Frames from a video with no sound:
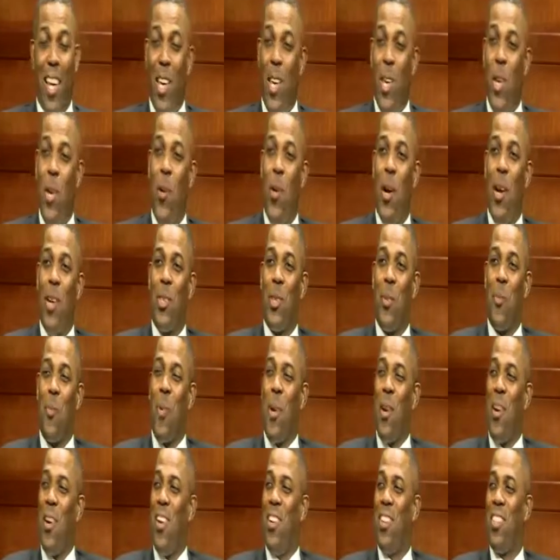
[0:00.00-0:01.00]
You as a
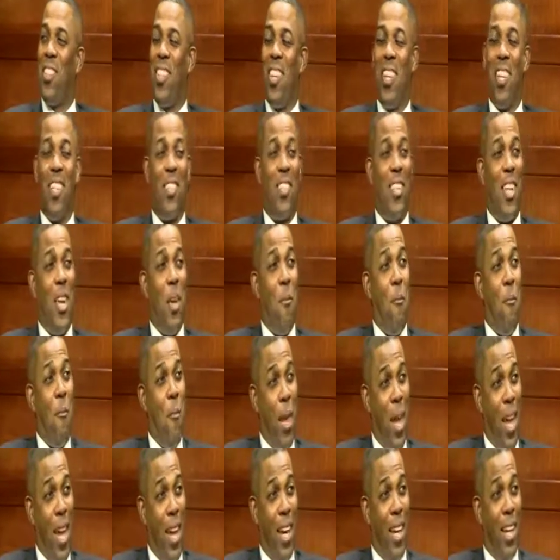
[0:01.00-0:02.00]
parent start saying,
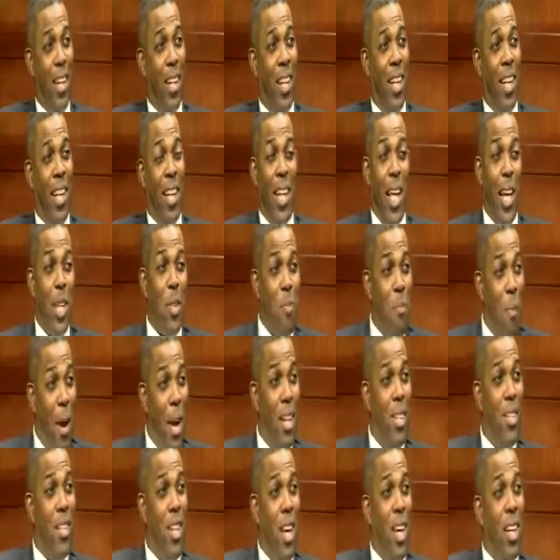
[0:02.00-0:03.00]
man, that's
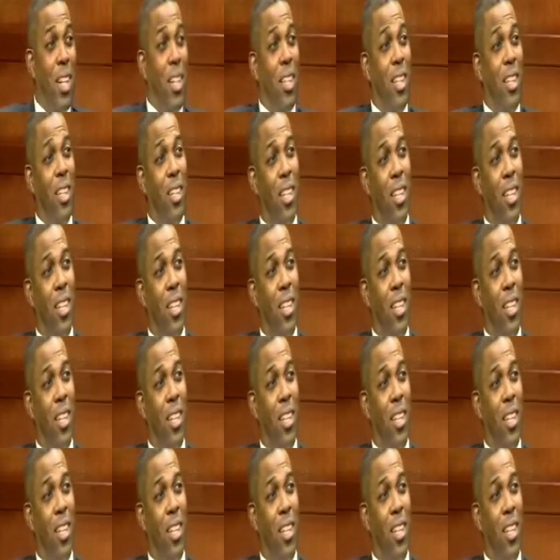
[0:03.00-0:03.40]
my Johnny.